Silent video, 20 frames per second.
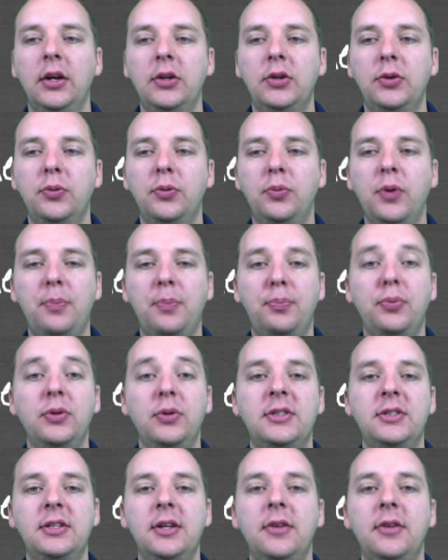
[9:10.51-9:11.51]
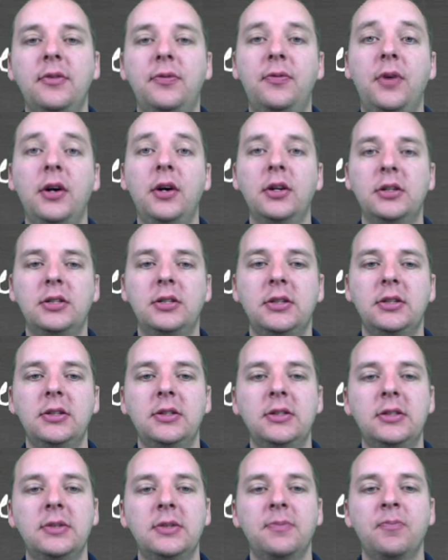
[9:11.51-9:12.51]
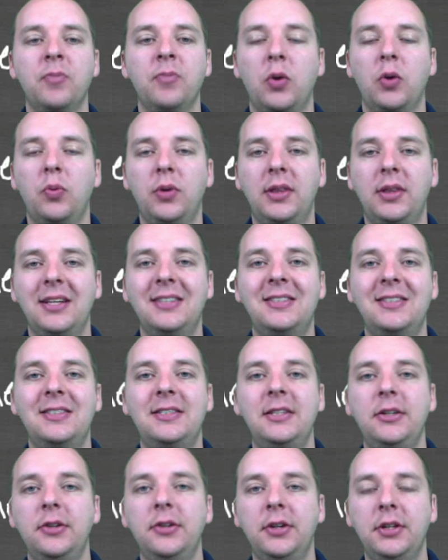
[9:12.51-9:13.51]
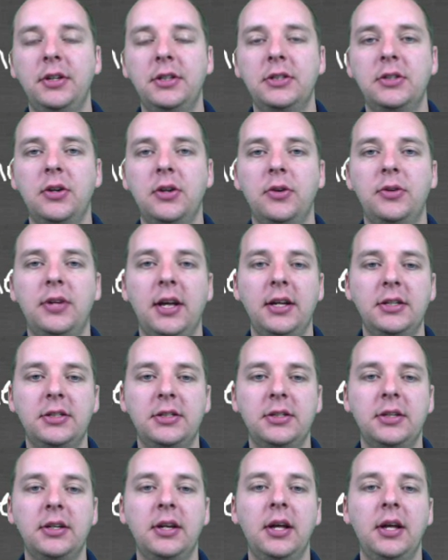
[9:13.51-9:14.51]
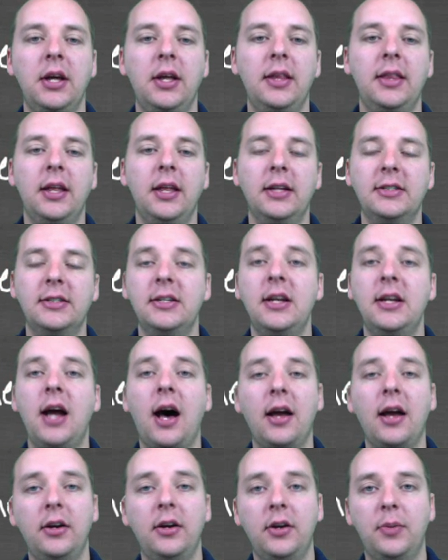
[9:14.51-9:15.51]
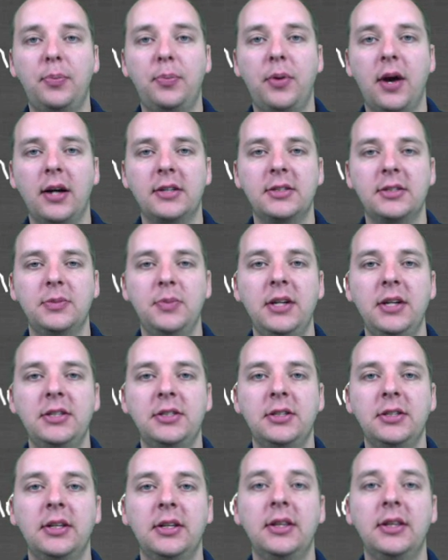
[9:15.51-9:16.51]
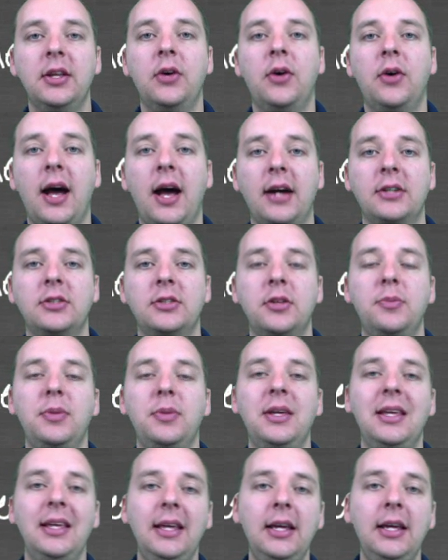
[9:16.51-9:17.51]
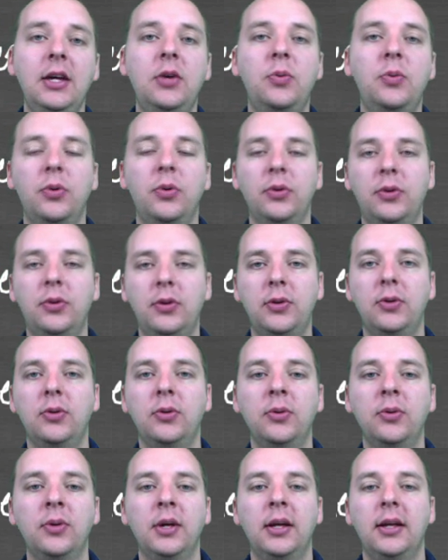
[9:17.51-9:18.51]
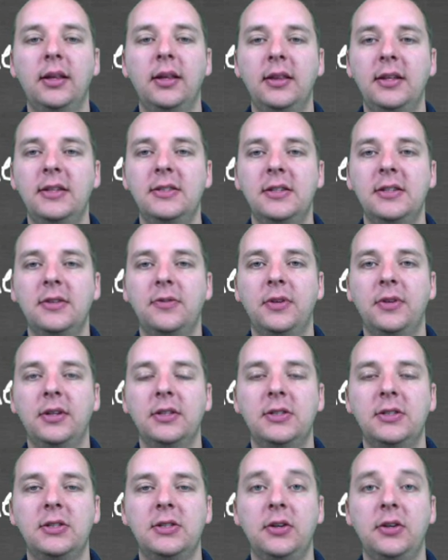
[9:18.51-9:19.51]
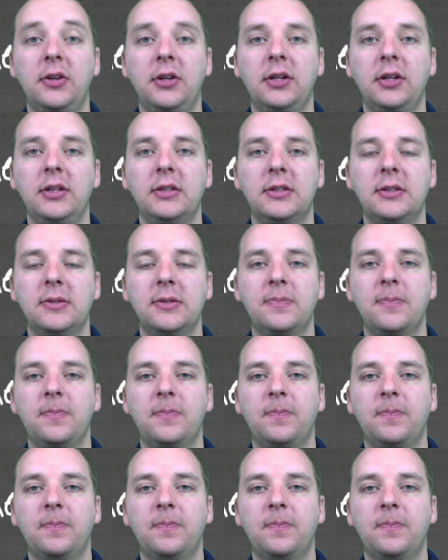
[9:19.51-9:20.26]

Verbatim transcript: to represent functions with a series notation that's not an approximation, they'll actually be equal to these infinite series.